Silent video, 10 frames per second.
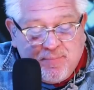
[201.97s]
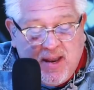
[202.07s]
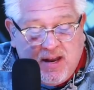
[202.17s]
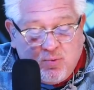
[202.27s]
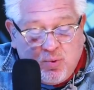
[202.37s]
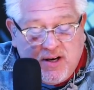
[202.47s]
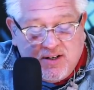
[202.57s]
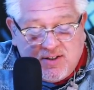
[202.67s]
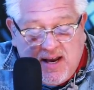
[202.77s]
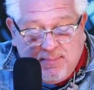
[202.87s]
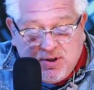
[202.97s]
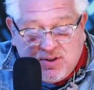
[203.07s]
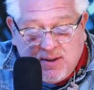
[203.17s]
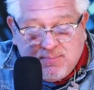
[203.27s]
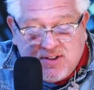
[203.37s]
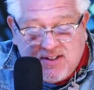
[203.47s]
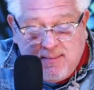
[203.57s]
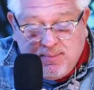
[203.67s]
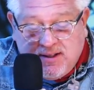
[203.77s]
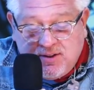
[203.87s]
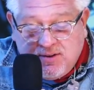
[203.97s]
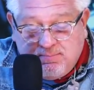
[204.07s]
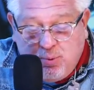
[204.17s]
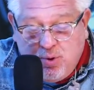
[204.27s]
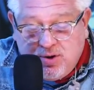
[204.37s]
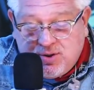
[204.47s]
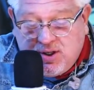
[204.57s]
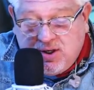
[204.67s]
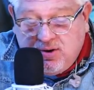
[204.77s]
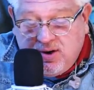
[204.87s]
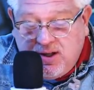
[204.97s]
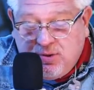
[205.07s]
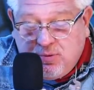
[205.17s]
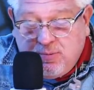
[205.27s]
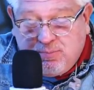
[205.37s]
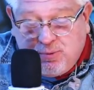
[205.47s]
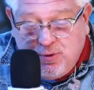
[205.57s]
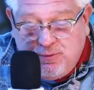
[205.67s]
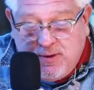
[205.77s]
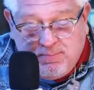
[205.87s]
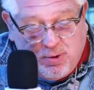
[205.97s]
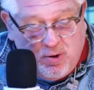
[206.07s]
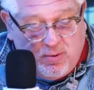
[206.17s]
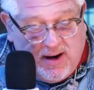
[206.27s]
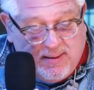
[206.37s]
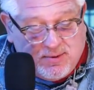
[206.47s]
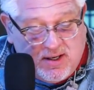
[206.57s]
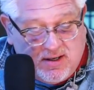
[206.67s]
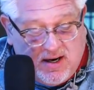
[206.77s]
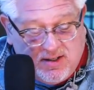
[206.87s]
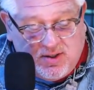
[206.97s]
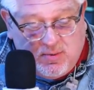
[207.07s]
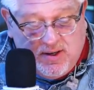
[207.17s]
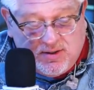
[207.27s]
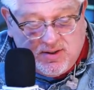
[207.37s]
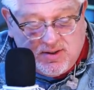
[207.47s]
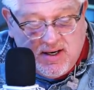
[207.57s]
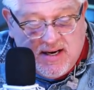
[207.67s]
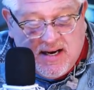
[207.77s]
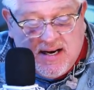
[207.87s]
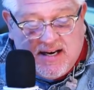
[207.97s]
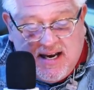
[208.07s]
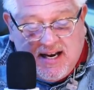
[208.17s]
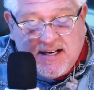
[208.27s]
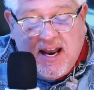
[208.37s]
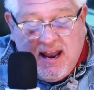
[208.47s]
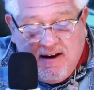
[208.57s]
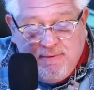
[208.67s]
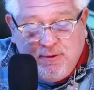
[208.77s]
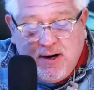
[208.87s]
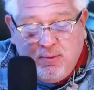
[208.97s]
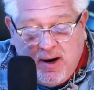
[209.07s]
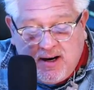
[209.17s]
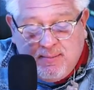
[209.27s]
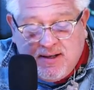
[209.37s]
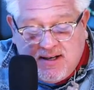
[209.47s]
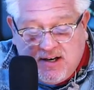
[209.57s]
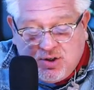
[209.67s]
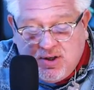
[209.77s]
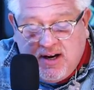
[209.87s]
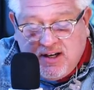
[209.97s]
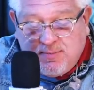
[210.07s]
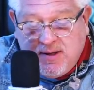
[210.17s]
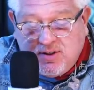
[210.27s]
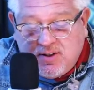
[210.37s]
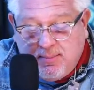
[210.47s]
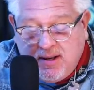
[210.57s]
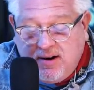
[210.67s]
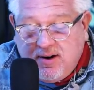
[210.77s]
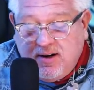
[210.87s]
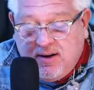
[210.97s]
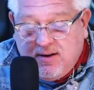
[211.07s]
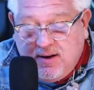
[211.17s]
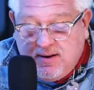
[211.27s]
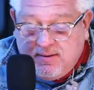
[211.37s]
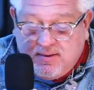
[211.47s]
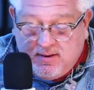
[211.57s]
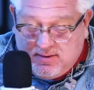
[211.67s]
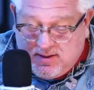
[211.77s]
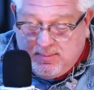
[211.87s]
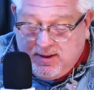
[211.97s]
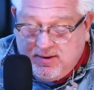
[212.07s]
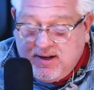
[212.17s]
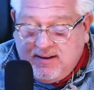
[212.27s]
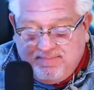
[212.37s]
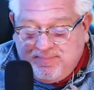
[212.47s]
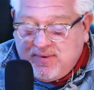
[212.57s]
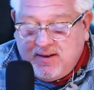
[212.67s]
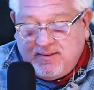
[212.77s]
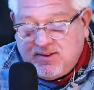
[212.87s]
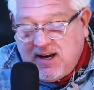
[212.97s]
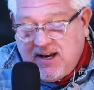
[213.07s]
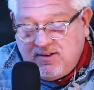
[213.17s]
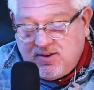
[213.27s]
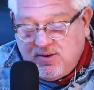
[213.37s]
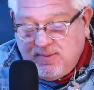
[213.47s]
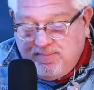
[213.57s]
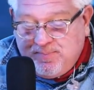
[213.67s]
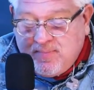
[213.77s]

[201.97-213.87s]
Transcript: and reestablish some semblance of border security through proven programs and consequences. Yet every recommendation has been summarily, uh, uh summarily, say it, Stu.